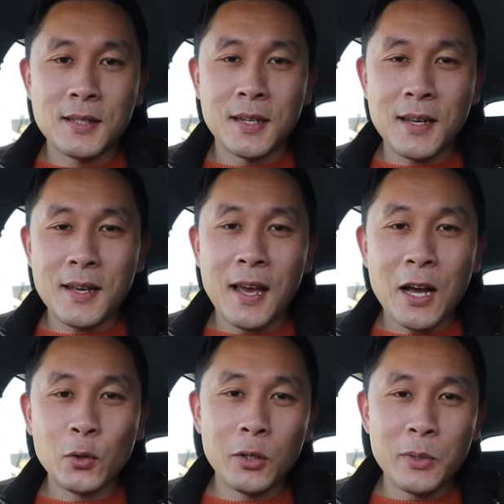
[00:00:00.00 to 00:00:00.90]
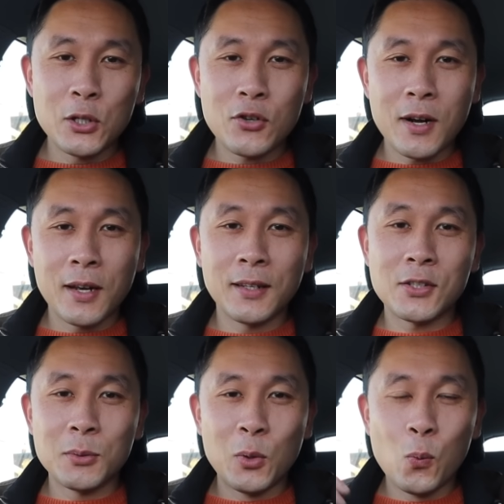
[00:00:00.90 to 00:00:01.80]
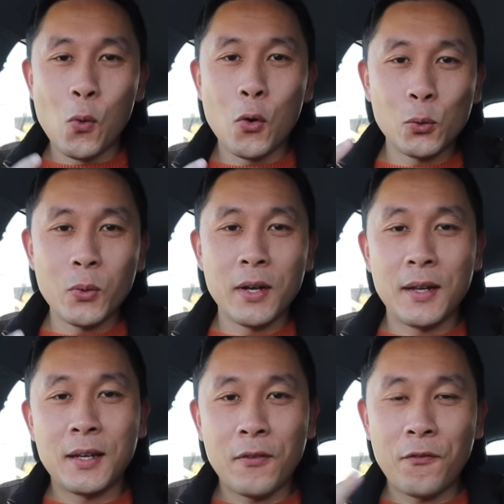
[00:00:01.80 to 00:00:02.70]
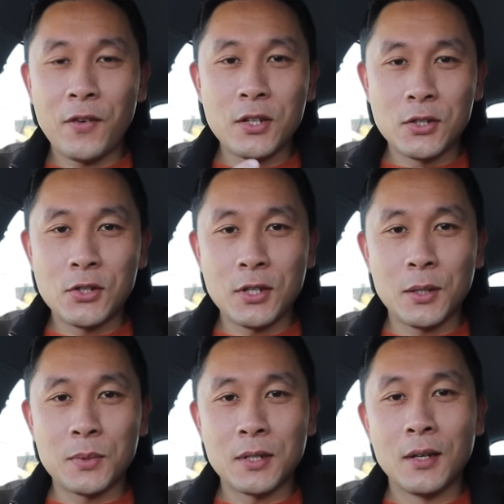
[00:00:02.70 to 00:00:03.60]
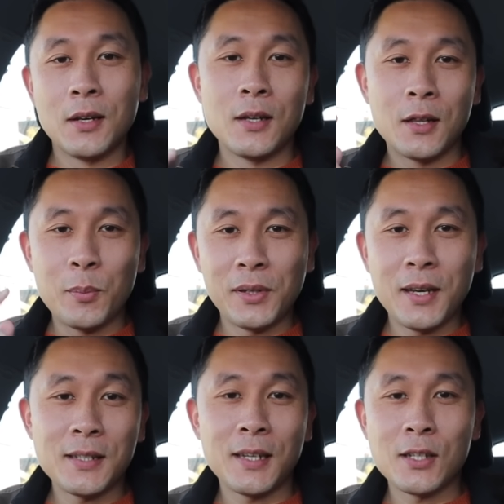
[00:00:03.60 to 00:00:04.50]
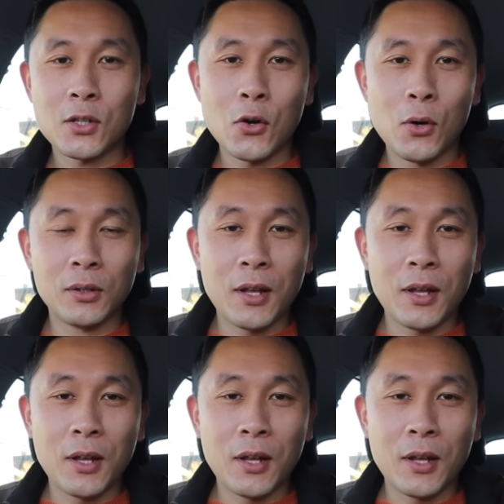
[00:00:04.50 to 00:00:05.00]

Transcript: Today I'm going to be trying some award-winning fish and chips. The place is called